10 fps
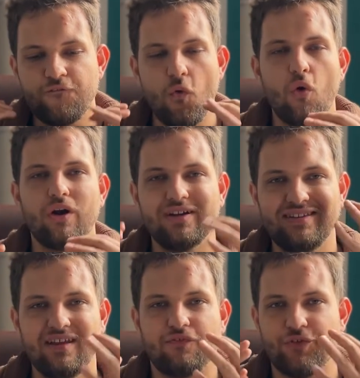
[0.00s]
4
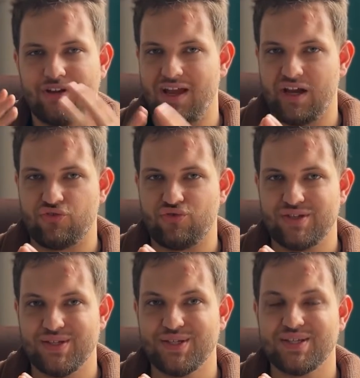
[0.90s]
different
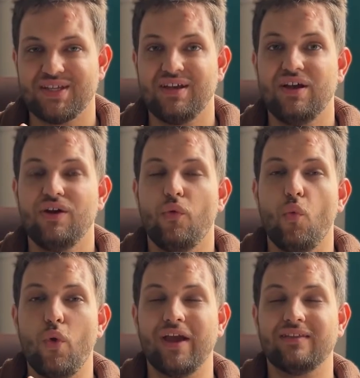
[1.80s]
actresses
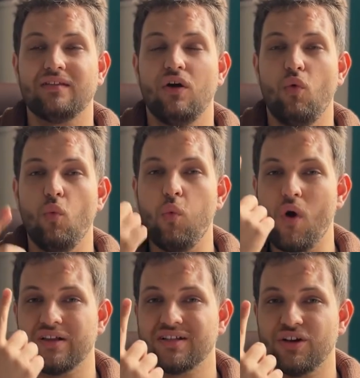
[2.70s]
with
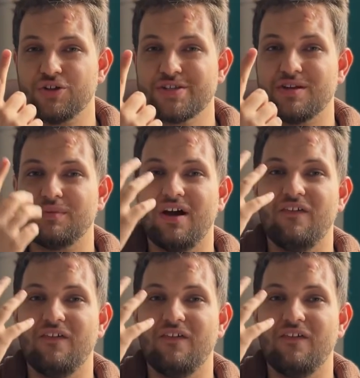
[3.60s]
one concept